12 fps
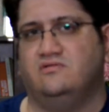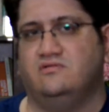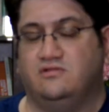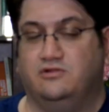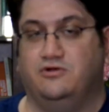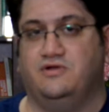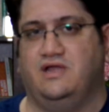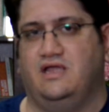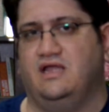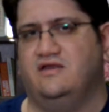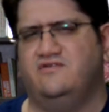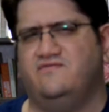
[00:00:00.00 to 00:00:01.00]
learning
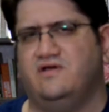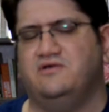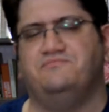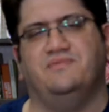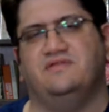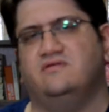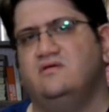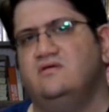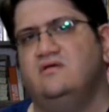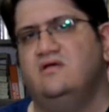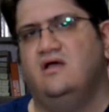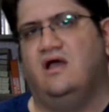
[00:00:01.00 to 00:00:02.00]
and development,
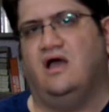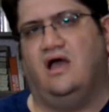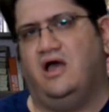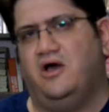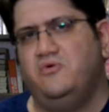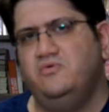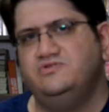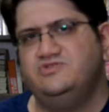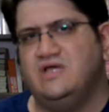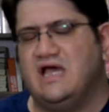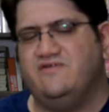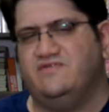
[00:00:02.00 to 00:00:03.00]
how would you
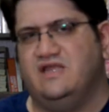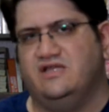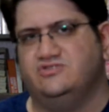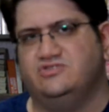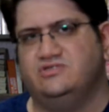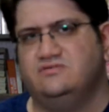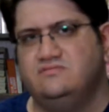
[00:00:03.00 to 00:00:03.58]
have an edge?